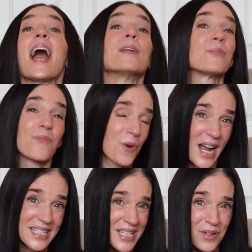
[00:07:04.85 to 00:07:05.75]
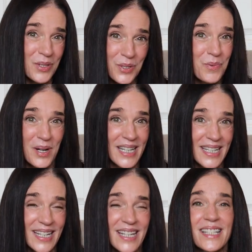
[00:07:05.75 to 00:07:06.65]
And before I tell you what
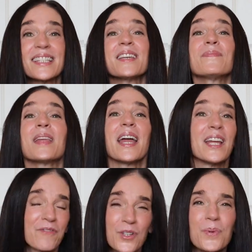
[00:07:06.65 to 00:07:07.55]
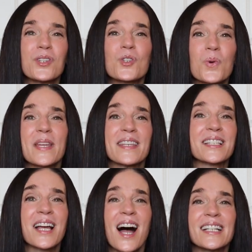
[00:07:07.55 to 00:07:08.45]
it is, if you enjoy
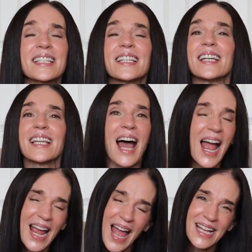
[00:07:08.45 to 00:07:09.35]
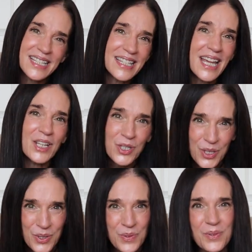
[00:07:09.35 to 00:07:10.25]
this content, I ask that
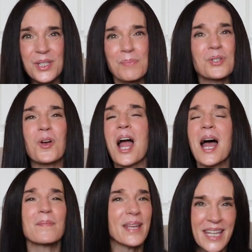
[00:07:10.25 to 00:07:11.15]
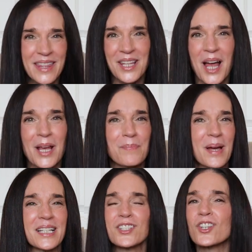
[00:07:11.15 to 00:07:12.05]
you subscribe, hit the like
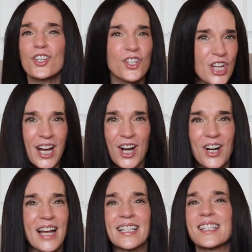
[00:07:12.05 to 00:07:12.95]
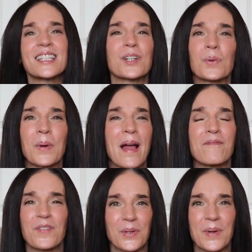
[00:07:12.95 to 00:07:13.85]
button, share, and stick
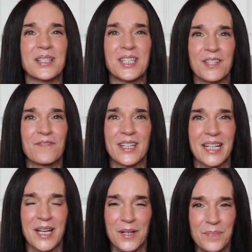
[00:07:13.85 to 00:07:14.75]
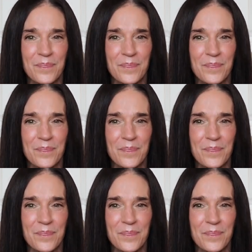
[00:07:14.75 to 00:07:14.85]
around for the rest of the video.